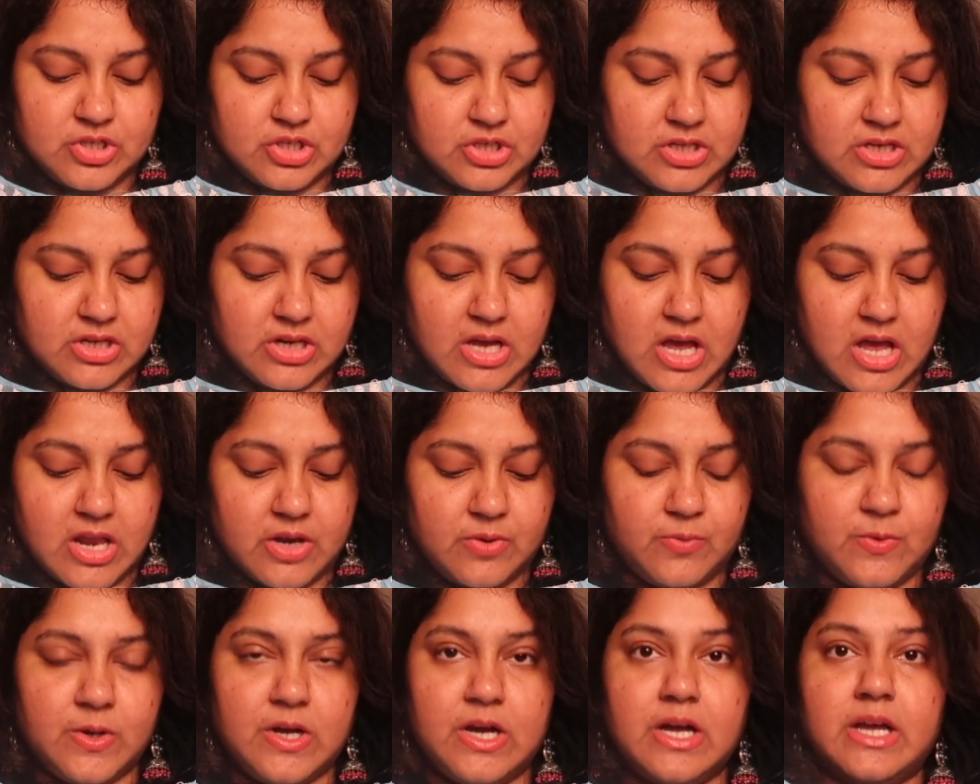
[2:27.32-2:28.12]
chicken
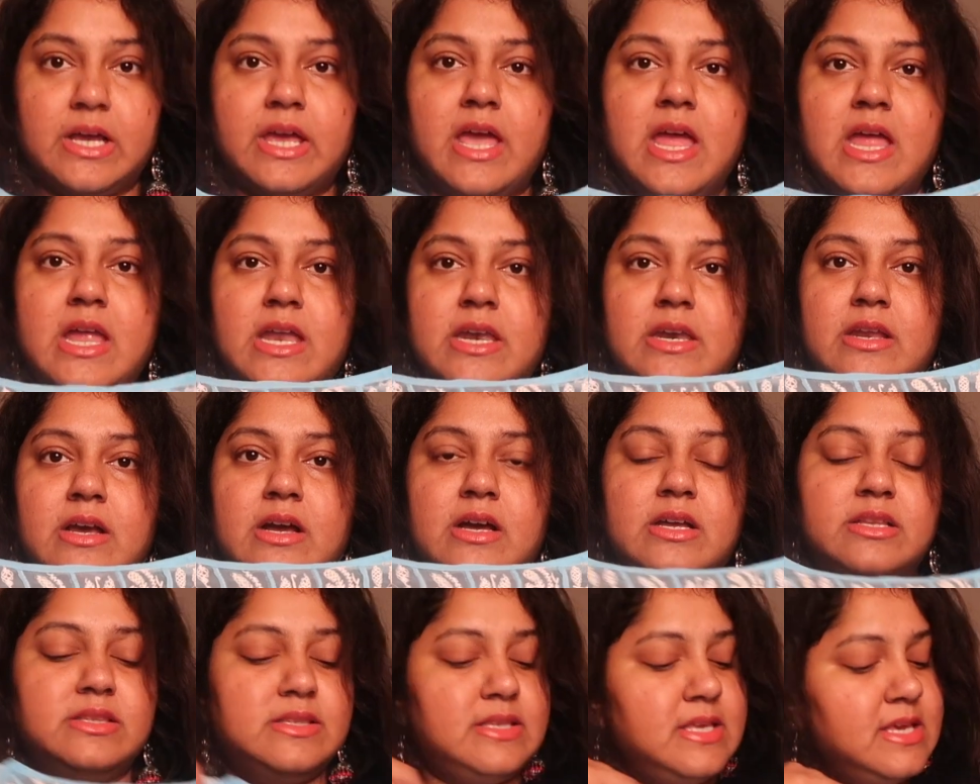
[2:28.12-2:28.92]
curry work, and
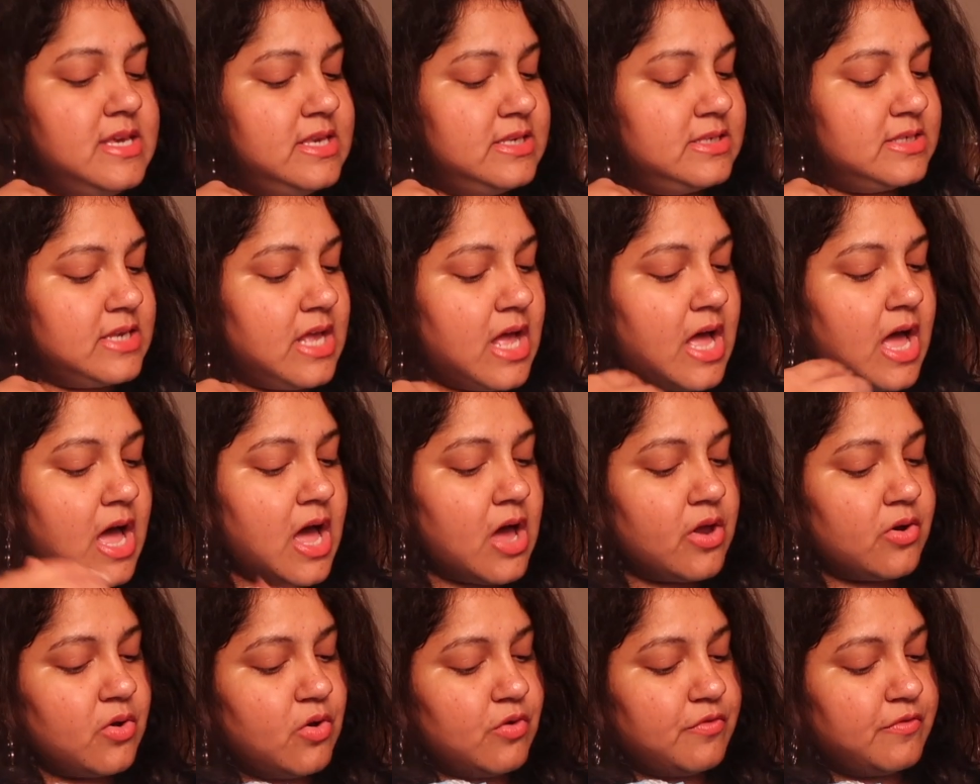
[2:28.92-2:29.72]
these
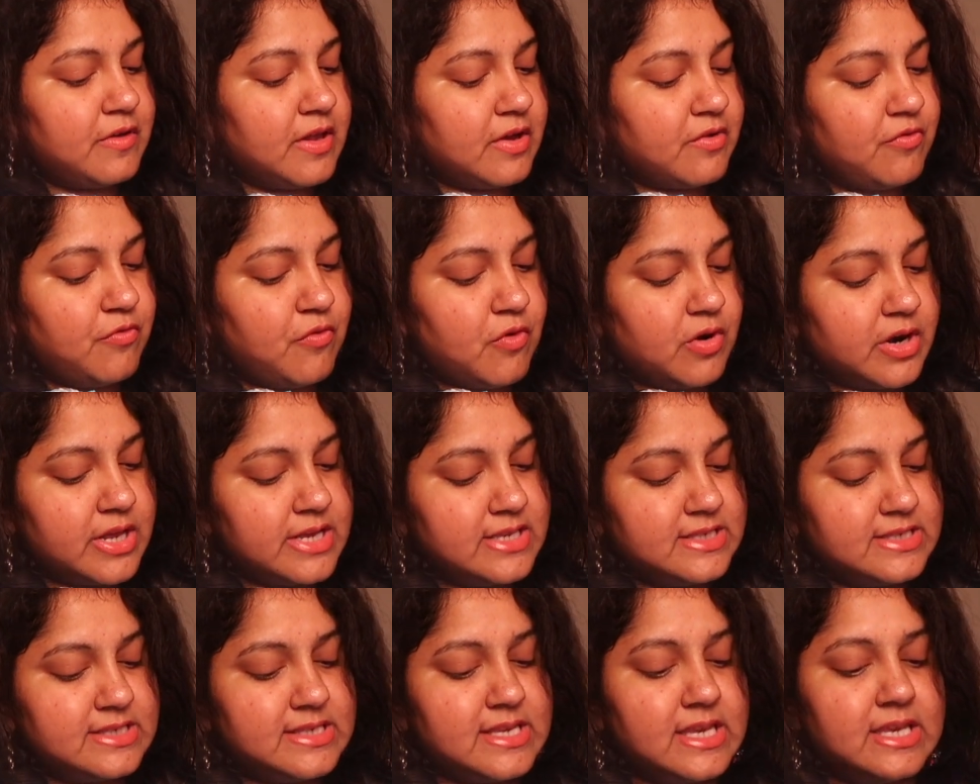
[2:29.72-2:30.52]
are of like
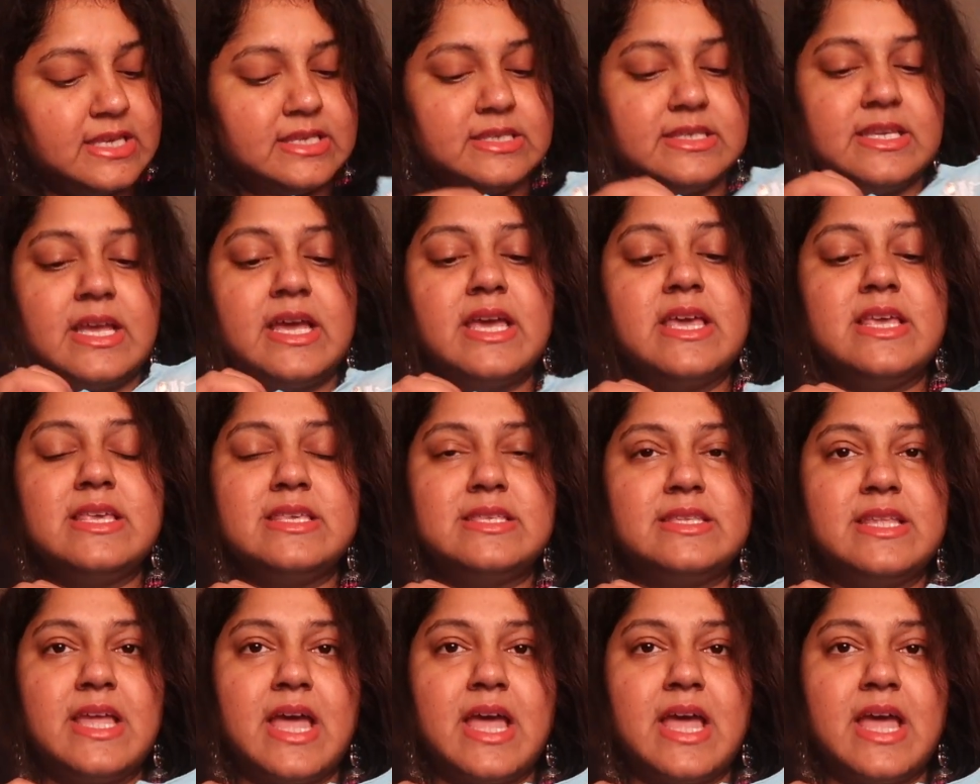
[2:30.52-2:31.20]
46 size.